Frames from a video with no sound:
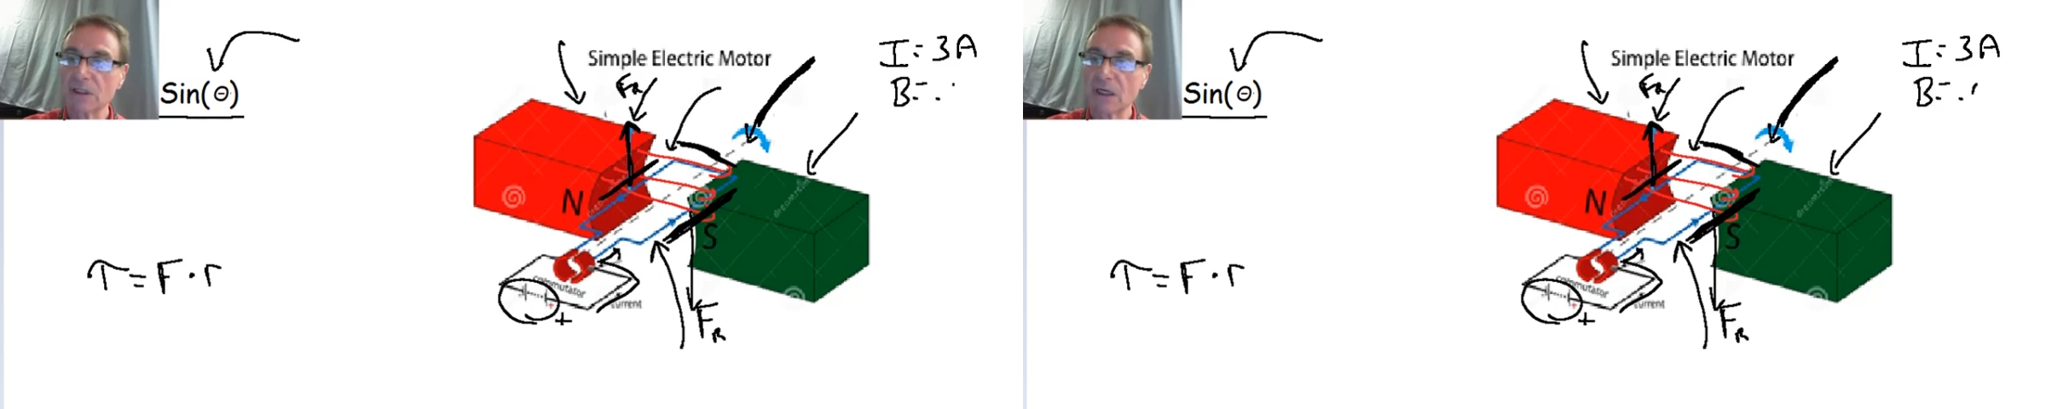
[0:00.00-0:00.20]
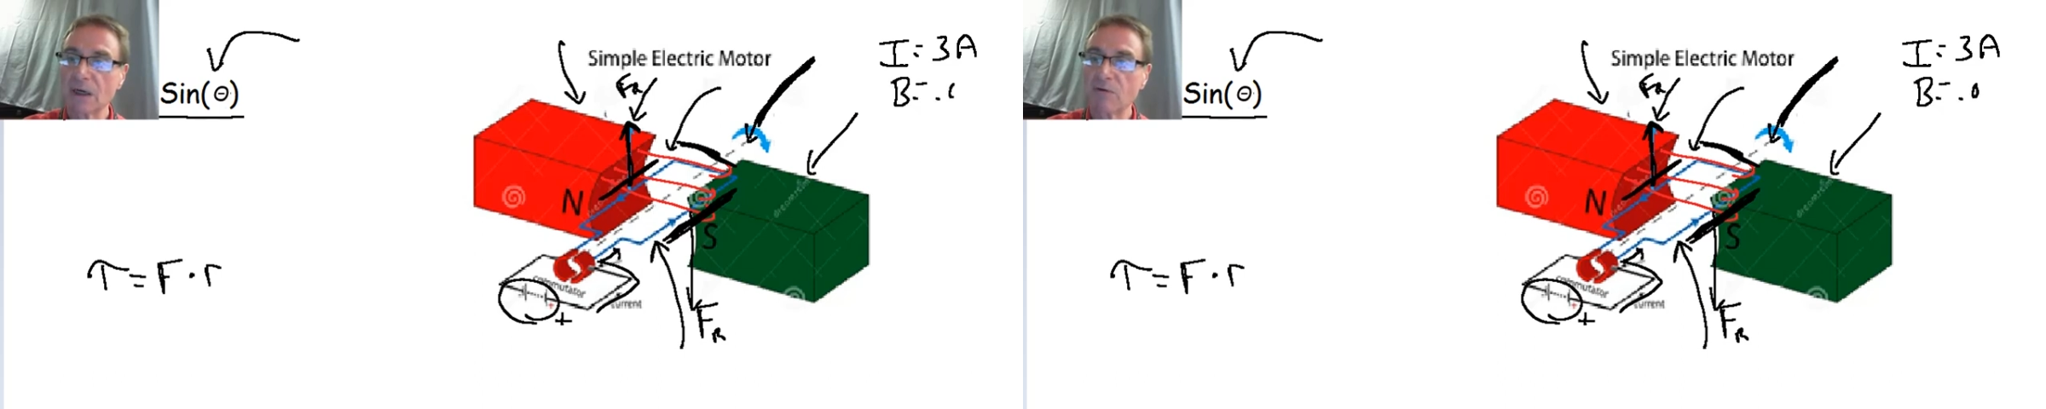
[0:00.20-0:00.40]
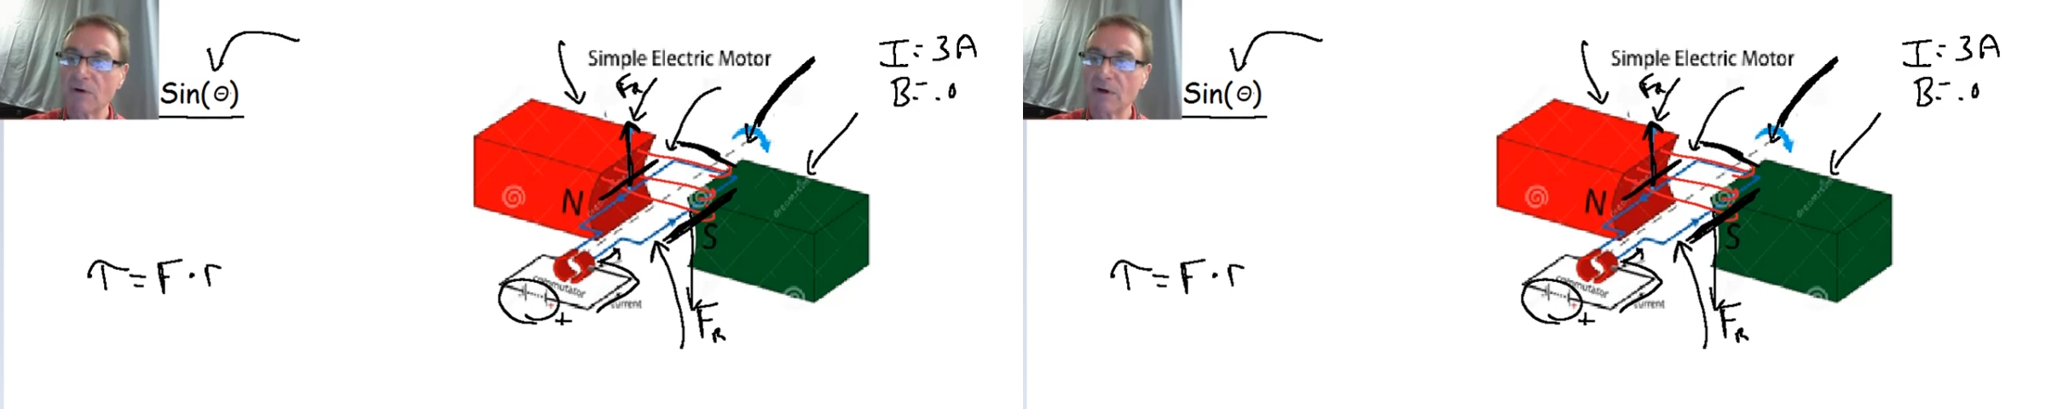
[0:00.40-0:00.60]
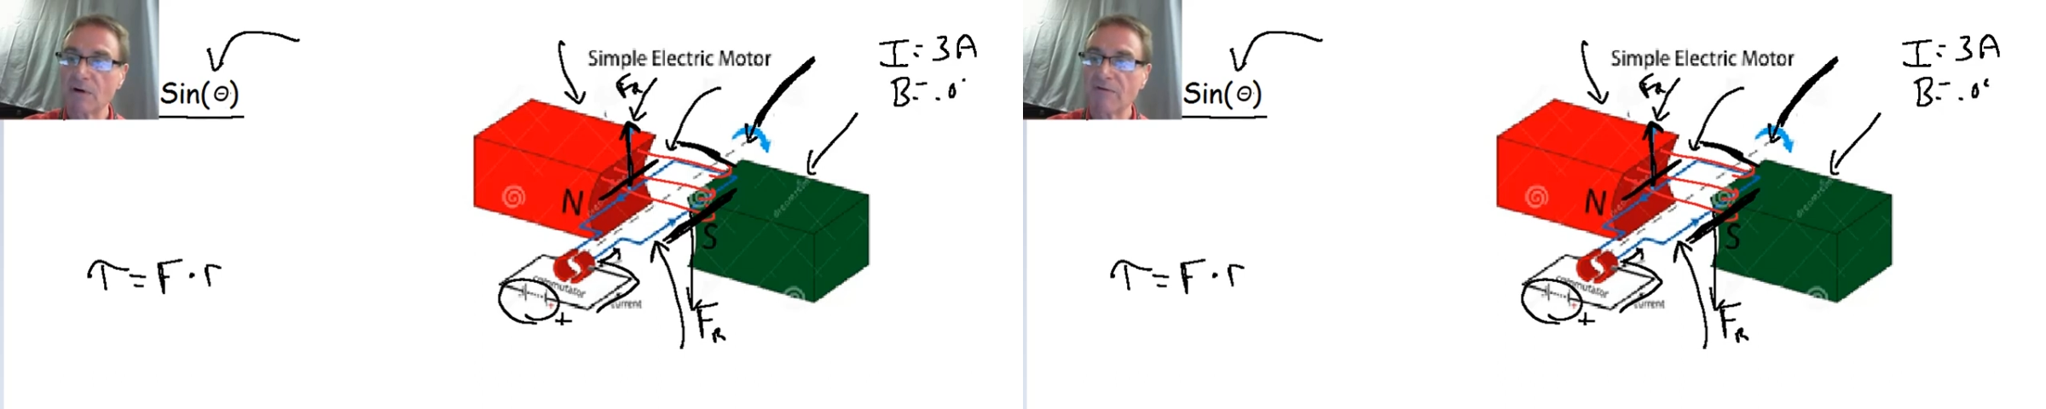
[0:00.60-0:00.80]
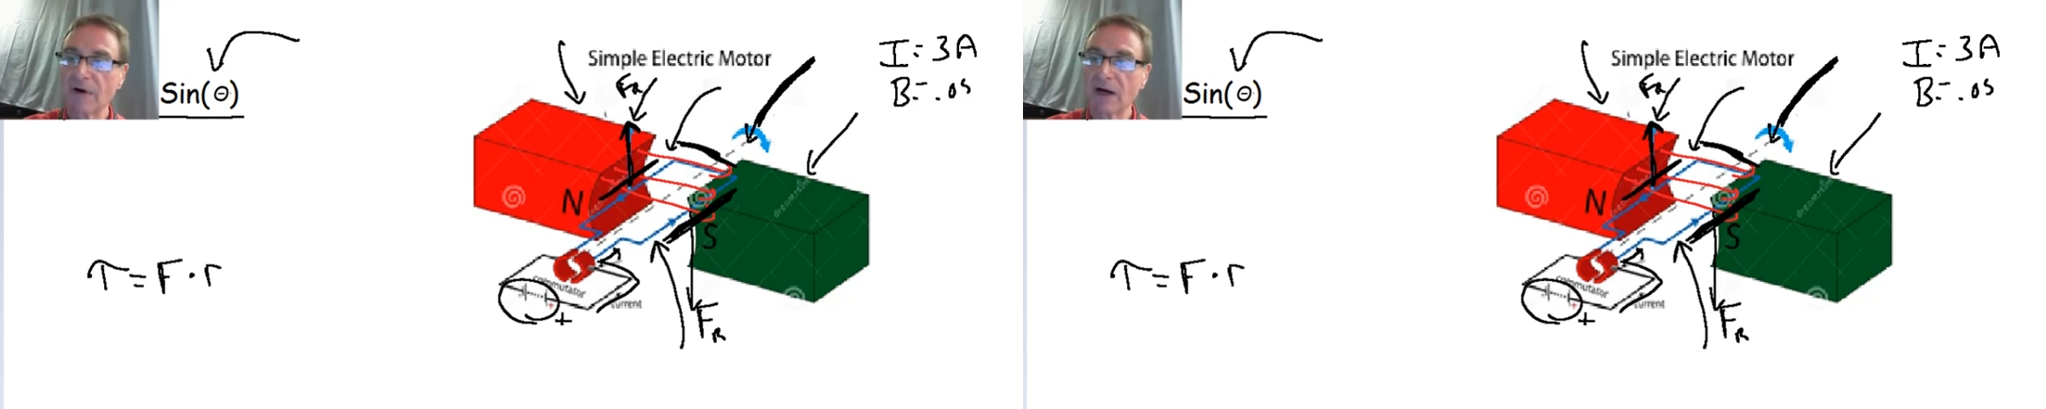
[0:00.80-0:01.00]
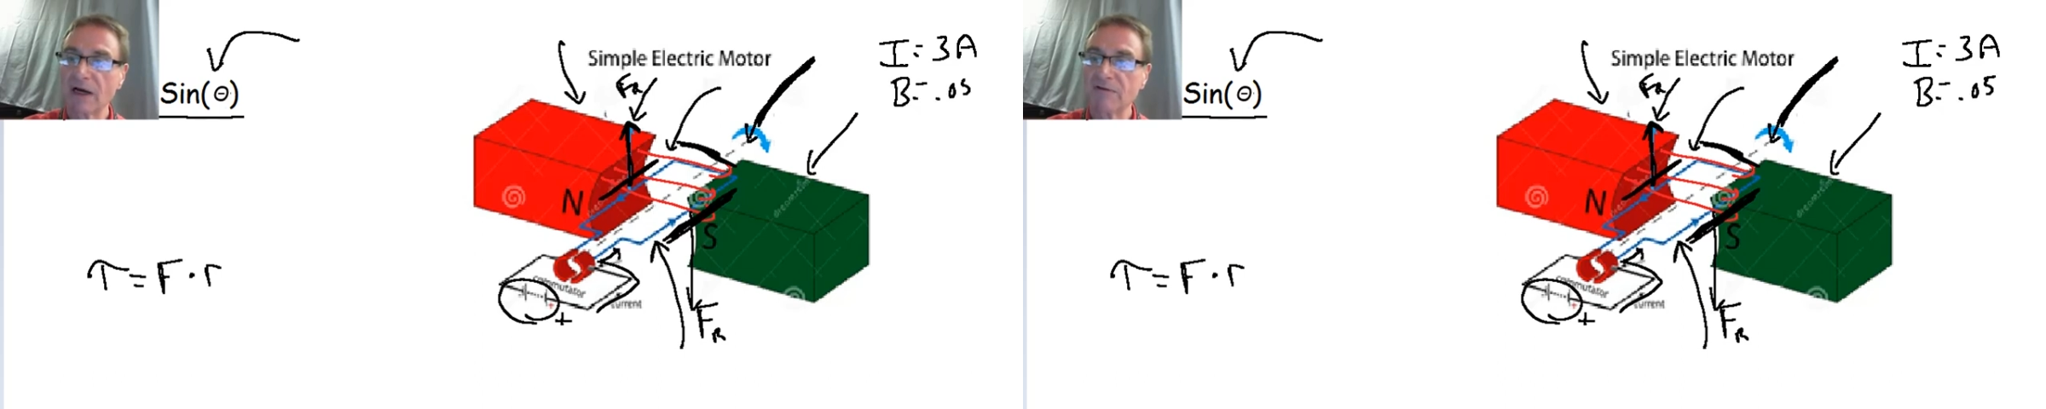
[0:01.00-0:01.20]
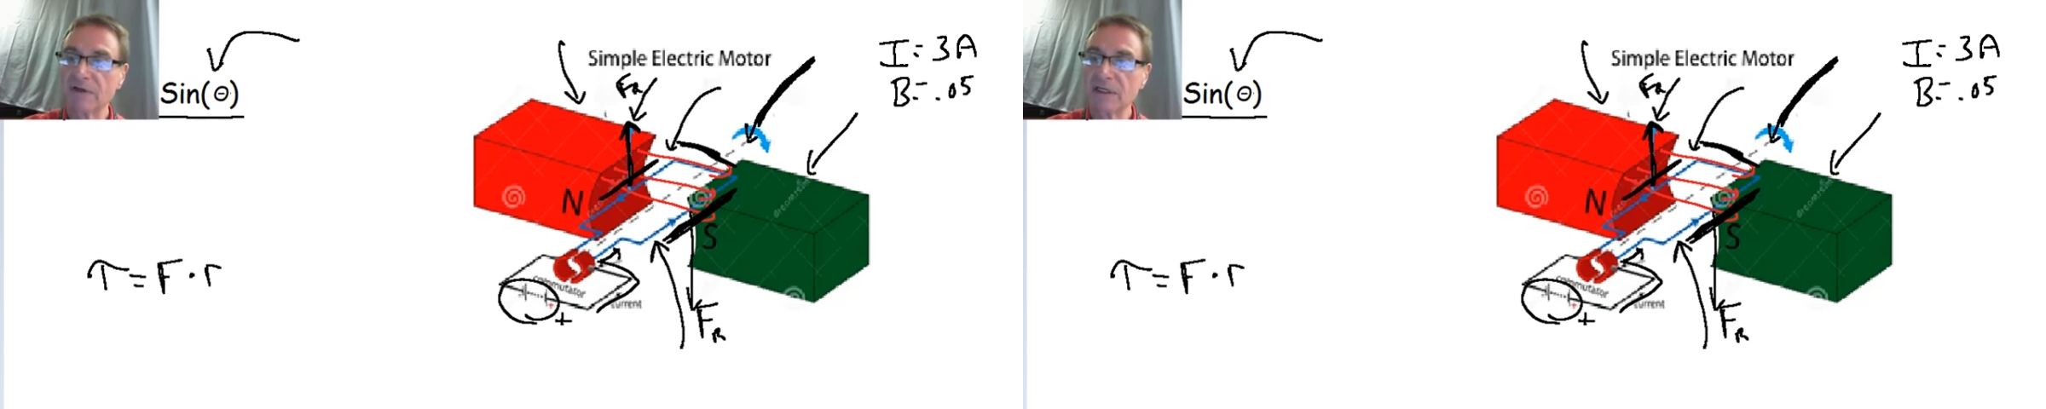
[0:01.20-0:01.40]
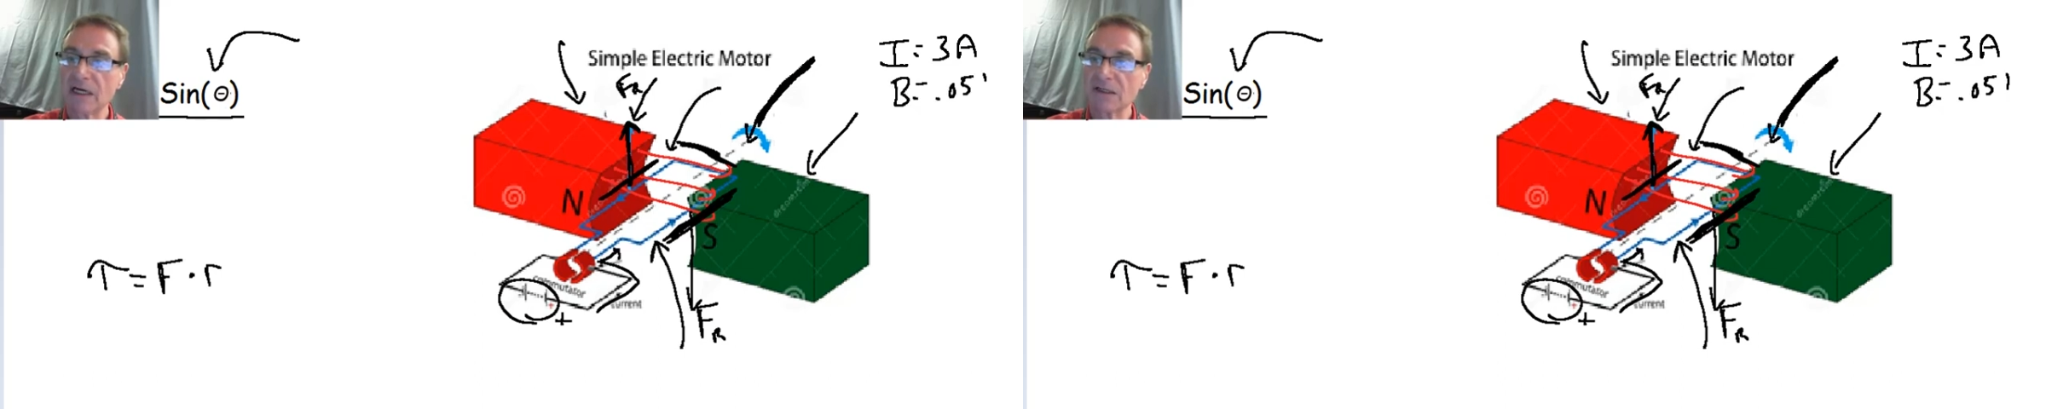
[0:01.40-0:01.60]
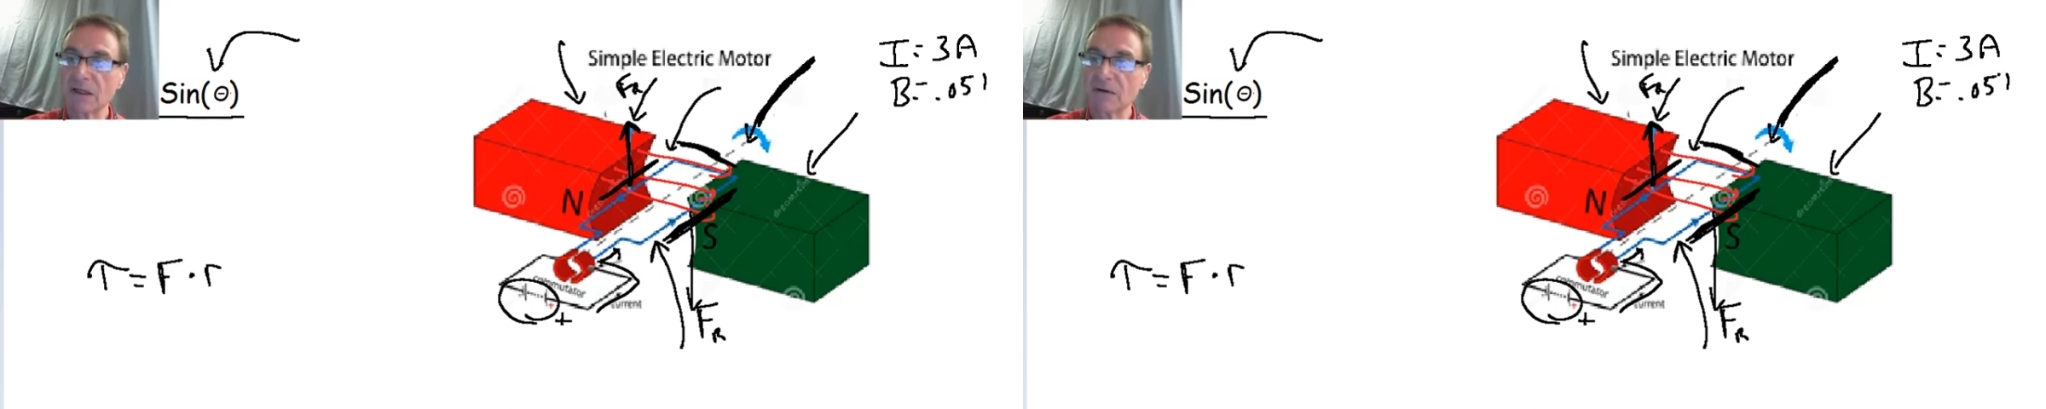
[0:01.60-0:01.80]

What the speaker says: 0.05 Tesla,